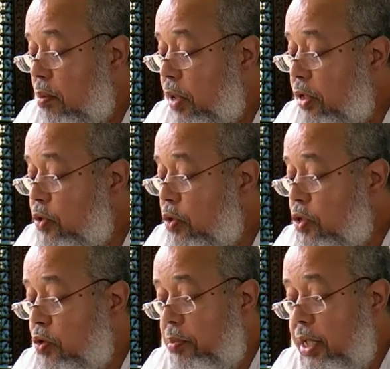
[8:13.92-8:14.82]
but the
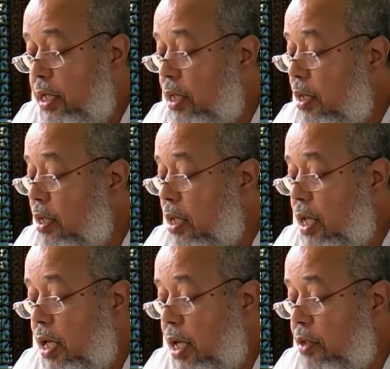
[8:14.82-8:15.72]
source could be
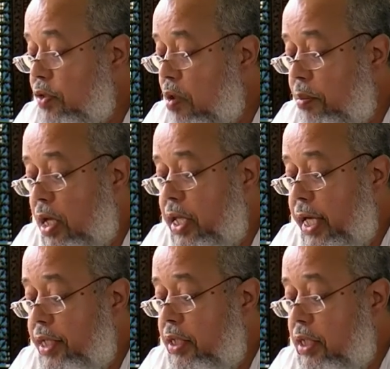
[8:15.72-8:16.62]
some other
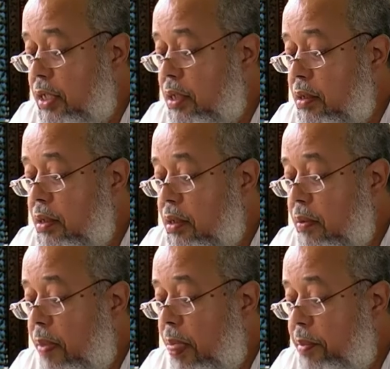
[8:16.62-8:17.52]
entity
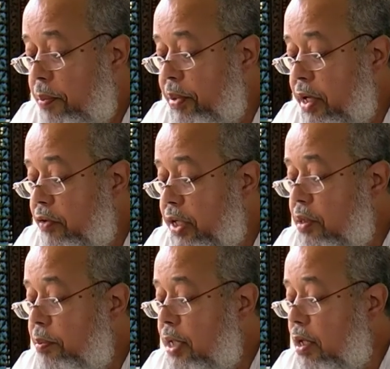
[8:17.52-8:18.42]
preparing to
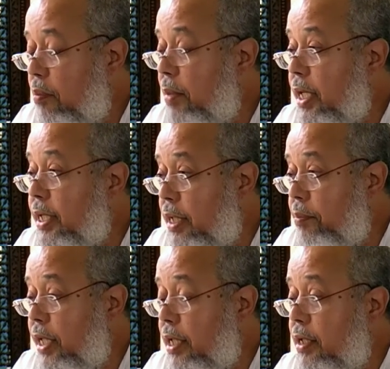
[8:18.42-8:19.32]
become a
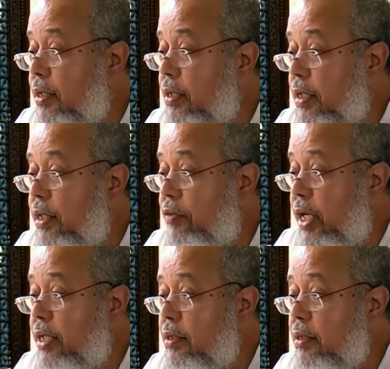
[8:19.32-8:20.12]
kingmaker in Iran.